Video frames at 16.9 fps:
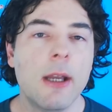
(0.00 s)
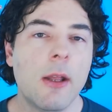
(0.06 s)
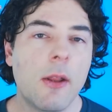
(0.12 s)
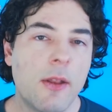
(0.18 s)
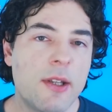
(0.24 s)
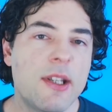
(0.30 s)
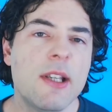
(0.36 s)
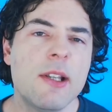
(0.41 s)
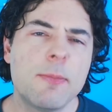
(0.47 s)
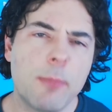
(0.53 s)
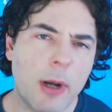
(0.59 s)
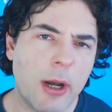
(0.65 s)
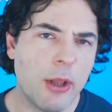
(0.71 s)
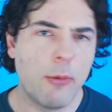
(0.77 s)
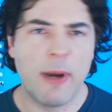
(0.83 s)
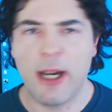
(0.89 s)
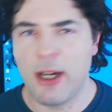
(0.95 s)
This is, by
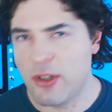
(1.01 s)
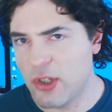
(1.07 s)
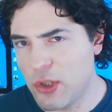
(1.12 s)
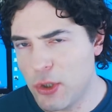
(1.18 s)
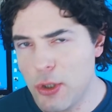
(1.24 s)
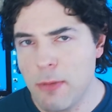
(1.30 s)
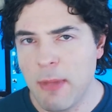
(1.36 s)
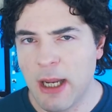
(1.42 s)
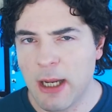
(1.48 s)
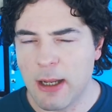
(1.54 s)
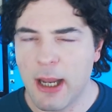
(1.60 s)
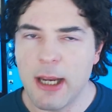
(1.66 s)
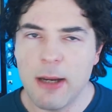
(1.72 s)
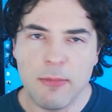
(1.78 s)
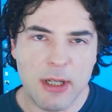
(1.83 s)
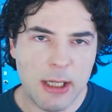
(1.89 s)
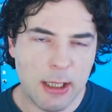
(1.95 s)
the way, assuming
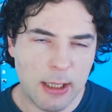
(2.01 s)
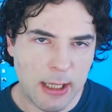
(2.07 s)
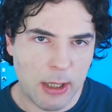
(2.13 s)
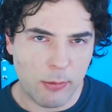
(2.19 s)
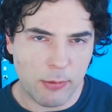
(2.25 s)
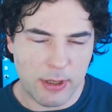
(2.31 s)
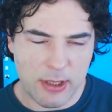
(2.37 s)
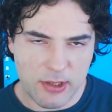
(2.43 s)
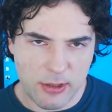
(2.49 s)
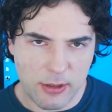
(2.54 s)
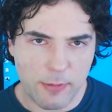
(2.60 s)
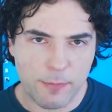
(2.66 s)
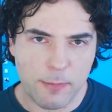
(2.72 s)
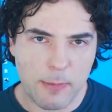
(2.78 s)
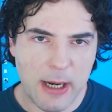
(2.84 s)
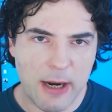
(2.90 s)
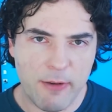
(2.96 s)
AMD can get all their
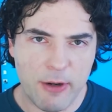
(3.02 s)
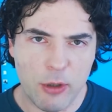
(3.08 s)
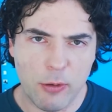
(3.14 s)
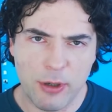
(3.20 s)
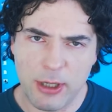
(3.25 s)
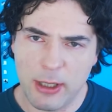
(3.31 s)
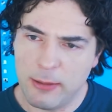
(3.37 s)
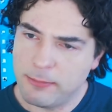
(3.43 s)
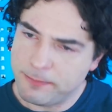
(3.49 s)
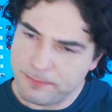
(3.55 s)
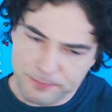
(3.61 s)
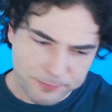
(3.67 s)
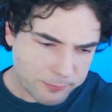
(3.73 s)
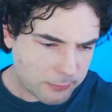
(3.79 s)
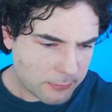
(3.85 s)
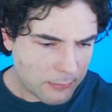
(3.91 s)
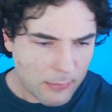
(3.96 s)
software in order.
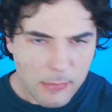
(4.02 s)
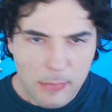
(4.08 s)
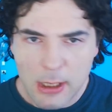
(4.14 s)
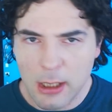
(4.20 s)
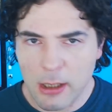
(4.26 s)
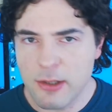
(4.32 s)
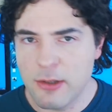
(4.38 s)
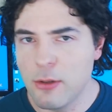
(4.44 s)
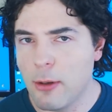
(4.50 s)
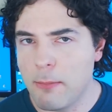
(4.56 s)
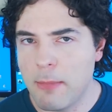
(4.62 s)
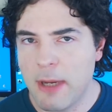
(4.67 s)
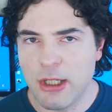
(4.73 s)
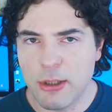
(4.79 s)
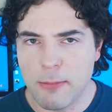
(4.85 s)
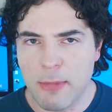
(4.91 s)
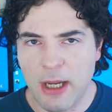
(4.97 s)
Is not
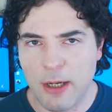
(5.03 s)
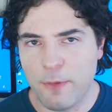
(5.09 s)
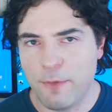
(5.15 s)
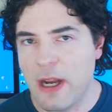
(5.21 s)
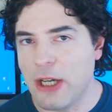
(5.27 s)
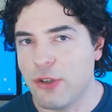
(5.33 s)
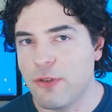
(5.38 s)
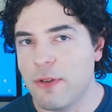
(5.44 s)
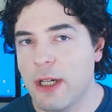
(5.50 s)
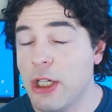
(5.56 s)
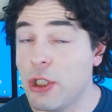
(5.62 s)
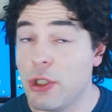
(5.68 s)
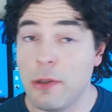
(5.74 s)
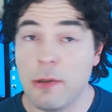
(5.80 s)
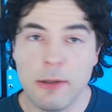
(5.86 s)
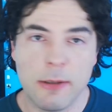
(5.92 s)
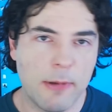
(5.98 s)
major manufacturing
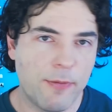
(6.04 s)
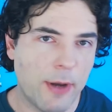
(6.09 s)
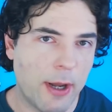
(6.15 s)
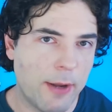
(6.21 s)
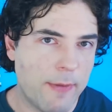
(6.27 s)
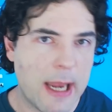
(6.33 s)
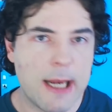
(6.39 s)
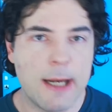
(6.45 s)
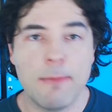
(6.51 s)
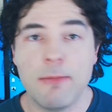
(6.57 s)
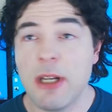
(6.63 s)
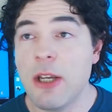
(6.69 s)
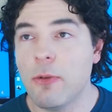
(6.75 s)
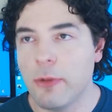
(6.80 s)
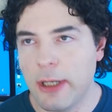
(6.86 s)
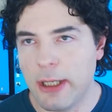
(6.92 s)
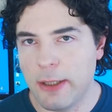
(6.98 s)
issues with either AMD
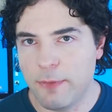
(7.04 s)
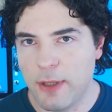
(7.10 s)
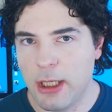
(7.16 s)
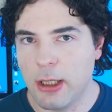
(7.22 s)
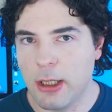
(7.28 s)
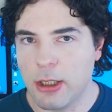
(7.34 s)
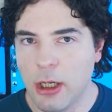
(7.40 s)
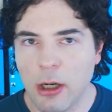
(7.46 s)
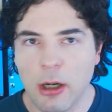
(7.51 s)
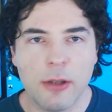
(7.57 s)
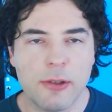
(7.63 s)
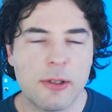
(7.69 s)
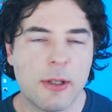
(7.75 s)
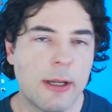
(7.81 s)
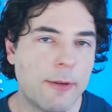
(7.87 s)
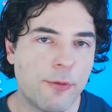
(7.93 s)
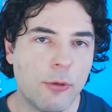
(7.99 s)
or NVIDIA cards.
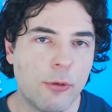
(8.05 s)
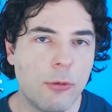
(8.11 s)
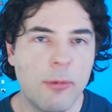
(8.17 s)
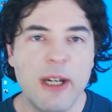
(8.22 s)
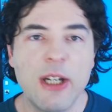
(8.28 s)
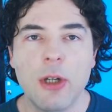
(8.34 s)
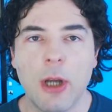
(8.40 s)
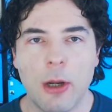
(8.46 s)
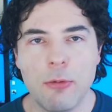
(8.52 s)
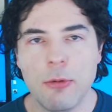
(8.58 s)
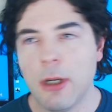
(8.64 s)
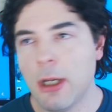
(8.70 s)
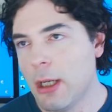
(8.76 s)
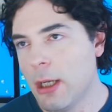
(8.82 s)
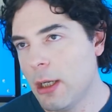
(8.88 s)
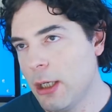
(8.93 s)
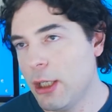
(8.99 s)
Like, for all we know,
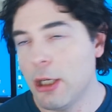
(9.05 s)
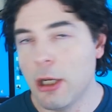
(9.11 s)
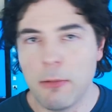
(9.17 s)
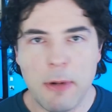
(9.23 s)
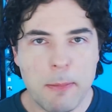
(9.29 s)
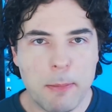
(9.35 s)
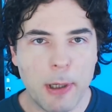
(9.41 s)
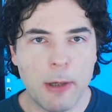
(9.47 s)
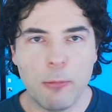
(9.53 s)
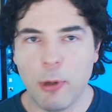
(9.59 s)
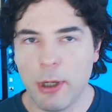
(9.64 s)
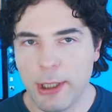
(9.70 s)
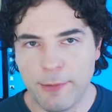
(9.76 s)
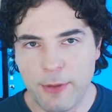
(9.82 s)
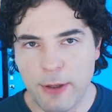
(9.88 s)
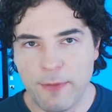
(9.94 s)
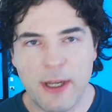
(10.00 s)
you know, we put one
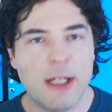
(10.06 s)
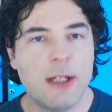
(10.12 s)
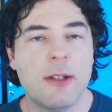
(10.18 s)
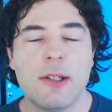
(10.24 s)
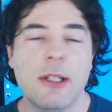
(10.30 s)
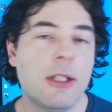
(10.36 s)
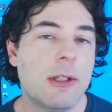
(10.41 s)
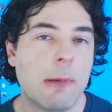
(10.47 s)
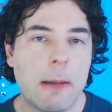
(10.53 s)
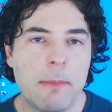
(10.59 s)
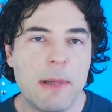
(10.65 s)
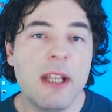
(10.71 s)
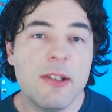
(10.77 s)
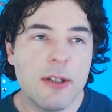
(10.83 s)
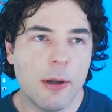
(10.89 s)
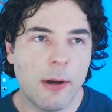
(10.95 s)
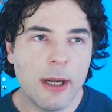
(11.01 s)
of the vendors into our
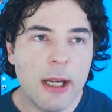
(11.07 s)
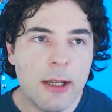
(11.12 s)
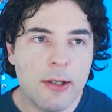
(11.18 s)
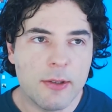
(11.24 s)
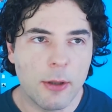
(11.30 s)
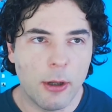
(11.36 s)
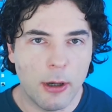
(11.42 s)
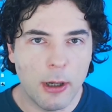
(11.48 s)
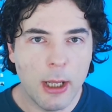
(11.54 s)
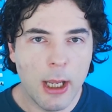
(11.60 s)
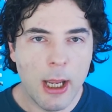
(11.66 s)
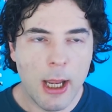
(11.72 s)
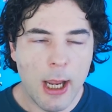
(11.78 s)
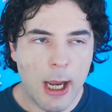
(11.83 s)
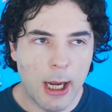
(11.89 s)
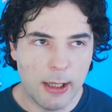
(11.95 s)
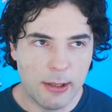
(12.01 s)
PCIe slot
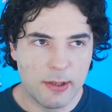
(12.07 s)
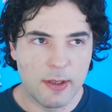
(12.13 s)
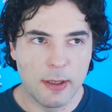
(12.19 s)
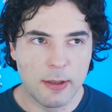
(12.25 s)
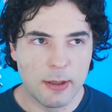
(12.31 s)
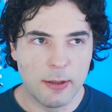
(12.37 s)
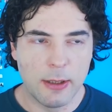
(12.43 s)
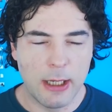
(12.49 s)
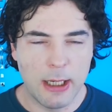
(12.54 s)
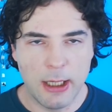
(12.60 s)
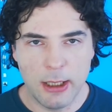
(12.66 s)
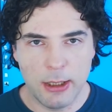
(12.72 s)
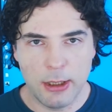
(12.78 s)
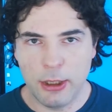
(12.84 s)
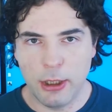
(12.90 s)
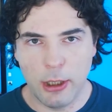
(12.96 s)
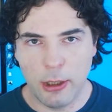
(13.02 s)
and suddenly,
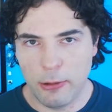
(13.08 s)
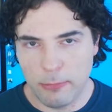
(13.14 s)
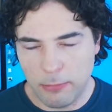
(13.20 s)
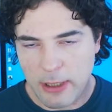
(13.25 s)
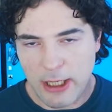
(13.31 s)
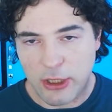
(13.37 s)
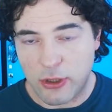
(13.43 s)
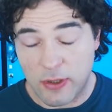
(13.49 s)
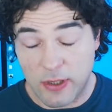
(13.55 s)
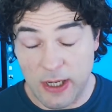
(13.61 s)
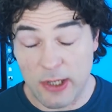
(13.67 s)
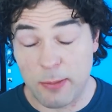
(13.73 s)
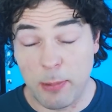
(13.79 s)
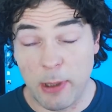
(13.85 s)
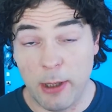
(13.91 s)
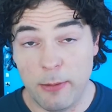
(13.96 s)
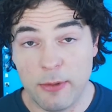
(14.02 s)
you know, it just
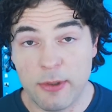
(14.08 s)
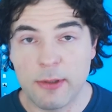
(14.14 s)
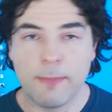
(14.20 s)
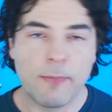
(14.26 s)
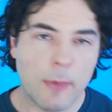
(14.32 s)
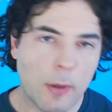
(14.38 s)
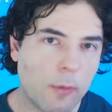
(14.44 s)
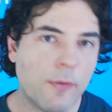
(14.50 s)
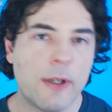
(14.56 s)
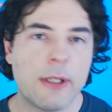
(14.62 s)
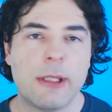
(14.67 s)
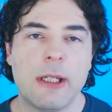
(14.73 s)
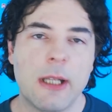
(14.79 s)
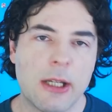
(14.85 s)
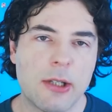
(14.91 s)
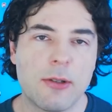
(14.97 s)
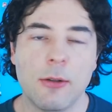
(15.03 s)
explodes. Obviously,
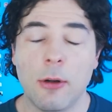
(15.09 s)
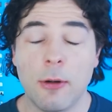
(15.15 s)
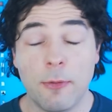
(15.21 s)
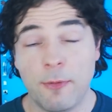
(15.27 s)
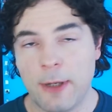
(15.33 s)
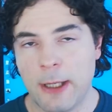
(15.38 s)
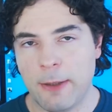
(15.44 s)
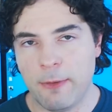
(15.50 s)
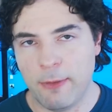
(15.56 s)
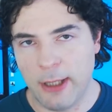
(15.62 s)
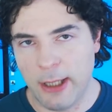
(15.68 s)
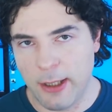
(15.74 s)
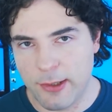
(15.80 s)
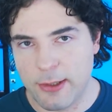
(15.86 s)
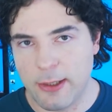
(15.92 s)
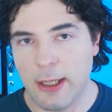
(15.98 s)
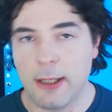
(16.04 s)
that's not very
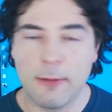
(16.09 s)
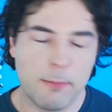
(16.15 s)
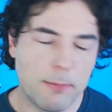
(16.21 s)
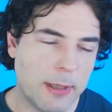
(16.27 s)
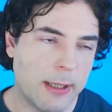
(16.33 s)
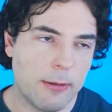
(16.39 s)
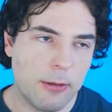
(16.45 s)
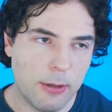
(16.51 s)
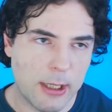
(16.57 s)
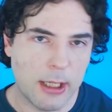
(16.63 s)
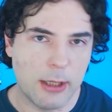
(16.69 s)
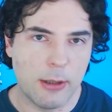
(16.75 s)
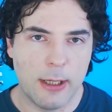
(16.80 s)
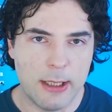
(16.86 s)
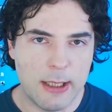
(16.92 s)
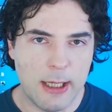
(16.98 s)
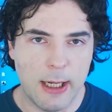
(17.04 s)
realistic, but you get the
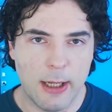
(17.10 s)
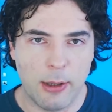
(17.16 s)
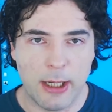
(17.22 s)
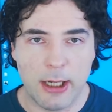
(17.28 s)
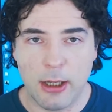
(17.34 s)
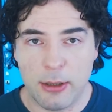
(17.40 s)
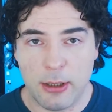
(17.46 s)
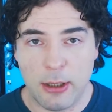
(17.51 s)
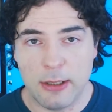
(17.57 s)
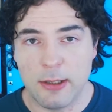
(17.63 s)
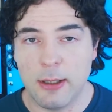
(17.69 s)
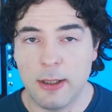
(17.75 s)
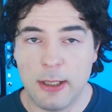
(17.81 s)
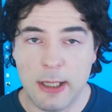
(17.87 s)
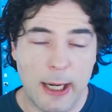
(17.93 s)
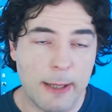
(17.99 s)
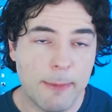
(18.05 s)
idea. Like, at the end of the
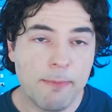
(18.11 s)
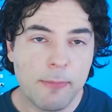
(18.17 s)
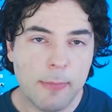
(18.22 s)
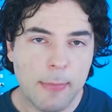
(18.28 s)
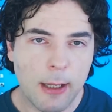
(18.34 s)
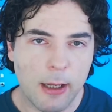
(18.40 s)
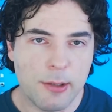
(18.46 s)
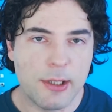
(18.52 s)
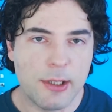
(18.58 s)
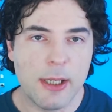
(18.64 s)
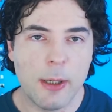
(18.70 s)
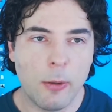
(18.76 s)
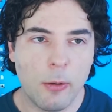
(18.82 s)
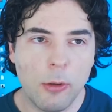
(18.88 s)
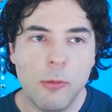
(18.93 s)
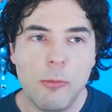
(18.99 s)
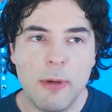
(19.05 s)
day,
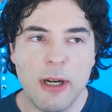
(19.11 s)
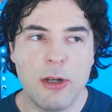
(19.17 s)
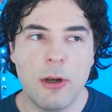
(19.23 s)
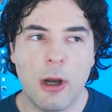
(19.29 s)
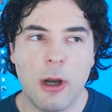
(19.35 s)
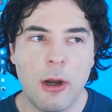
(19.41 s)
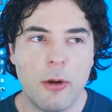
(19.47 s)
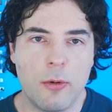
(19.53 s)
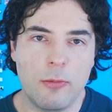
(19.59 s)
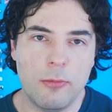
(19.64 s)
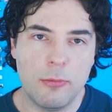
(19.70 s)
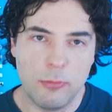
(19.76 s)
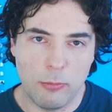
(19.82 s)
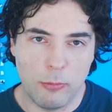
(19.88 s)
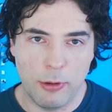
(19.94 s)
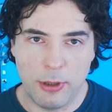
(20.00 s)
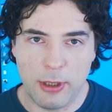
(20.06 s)
until we know
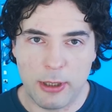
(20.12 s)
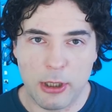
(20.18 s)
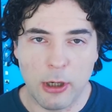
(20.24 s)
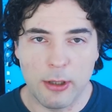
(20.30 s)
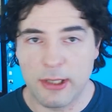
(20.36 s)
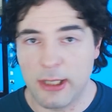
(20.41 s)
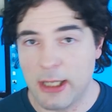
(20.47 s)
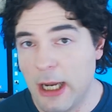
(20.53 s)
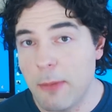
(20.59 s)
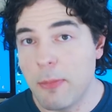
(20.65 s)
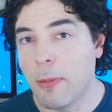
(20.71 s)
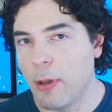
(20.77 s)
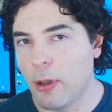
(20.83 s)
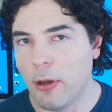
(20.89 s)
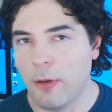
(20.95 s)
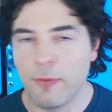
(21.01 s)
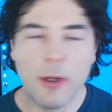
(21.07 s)
what the cards are
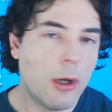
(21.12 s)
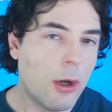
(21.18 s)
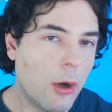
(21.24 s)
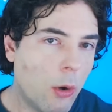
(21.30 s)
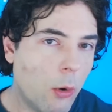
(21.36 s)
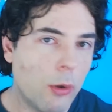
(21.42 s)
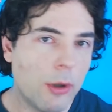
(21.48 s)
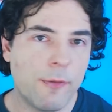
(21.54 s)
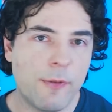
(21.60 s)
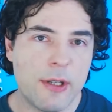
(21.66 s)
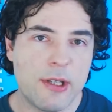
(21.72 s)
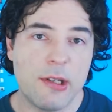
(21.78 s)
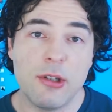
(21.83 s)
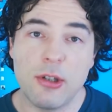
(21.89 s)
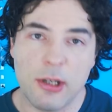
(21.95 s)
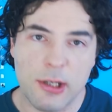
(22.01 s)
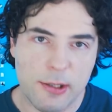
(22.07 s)
capable of, all of this
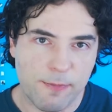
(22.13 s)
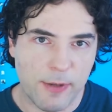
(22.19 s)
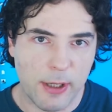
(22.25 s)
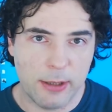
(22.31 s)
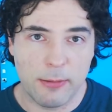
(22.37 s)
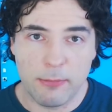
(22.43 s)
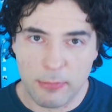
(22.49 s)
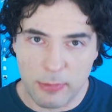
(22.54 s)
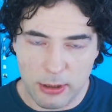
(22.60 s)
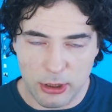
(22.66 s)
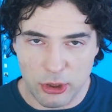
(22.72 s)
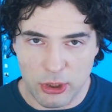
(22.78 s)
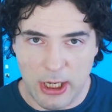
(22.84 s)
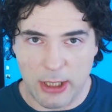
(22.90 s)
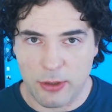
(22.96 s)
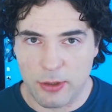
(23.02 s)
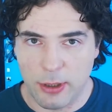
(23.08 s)
is just fun
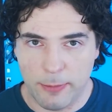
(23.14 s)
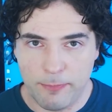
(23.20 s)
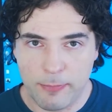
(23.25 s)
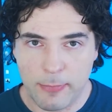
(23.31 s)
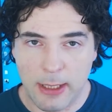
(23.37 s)
conjecture.